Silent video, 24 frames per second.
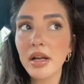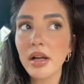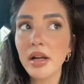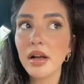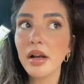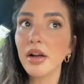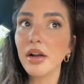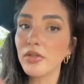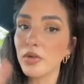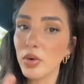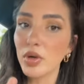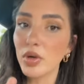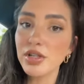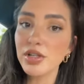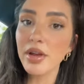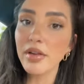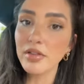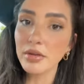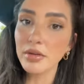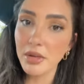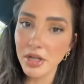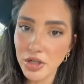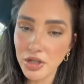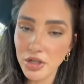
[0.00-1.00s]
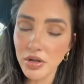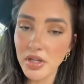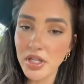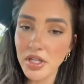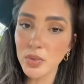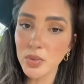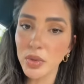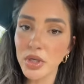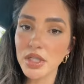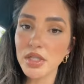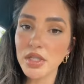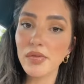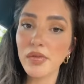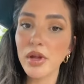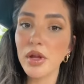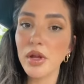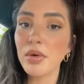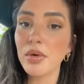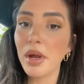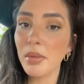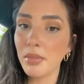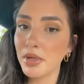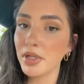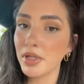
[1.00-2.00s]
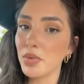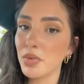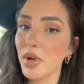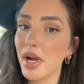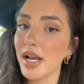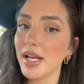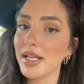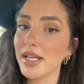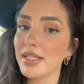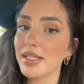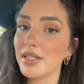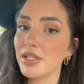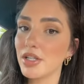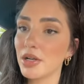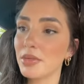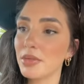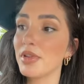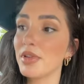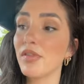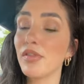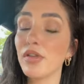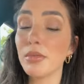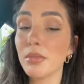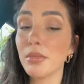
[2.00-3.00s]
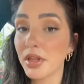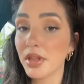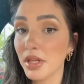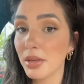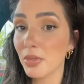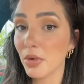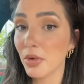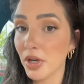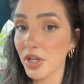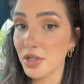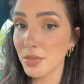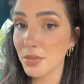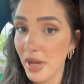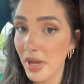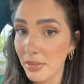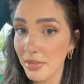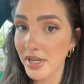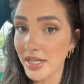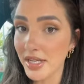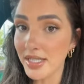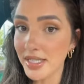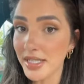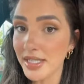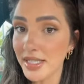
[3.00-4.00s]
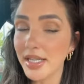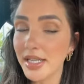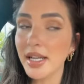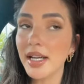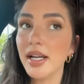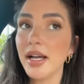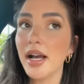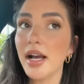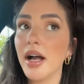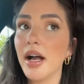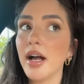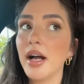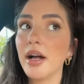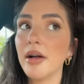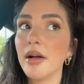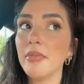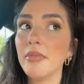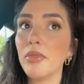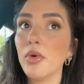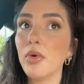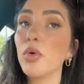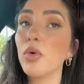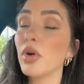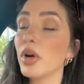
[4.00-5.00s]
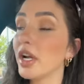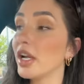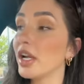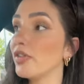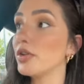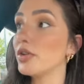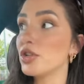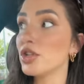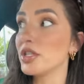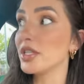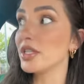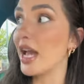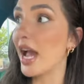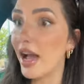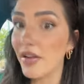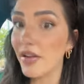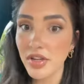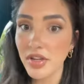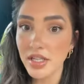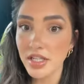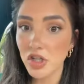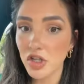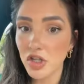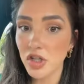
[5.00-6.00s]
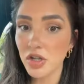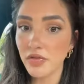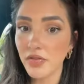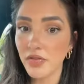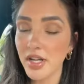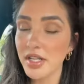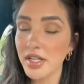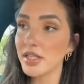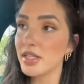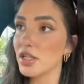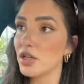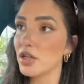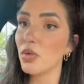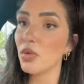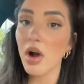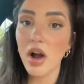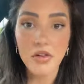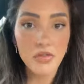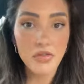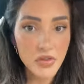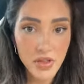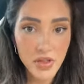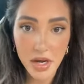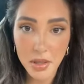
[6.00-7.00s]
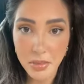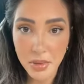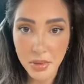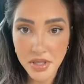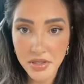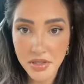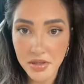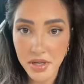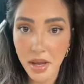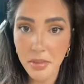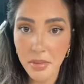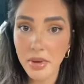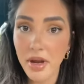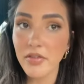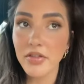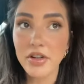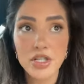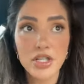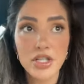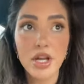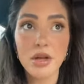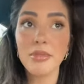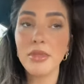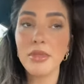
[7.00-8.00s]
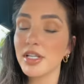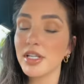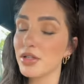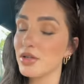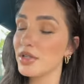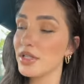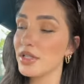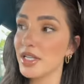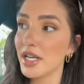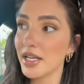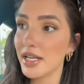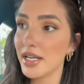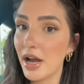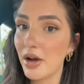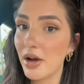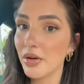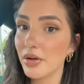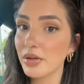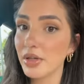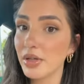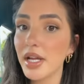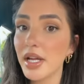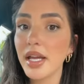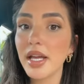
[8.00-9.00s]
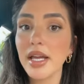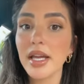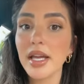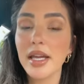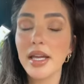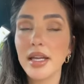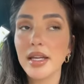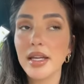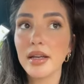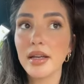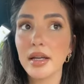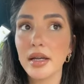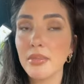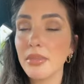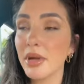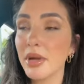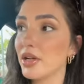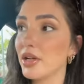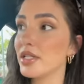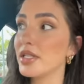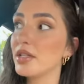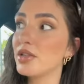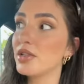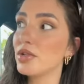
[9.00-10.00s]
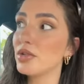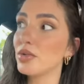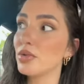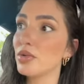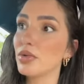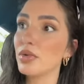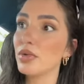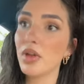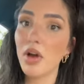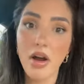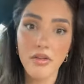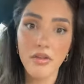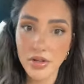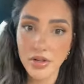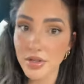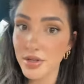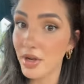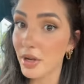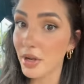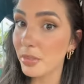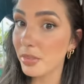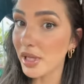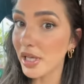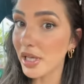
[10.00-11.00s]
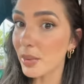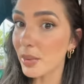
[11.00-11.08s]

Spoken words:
Of course, you have to make sure this works for you numbers-wise in terms of your monthly mortgage payment. Or if you just have the additional funds, you offer that appraisal gap coverage. It makes you stand out in comparison to the offers you're competing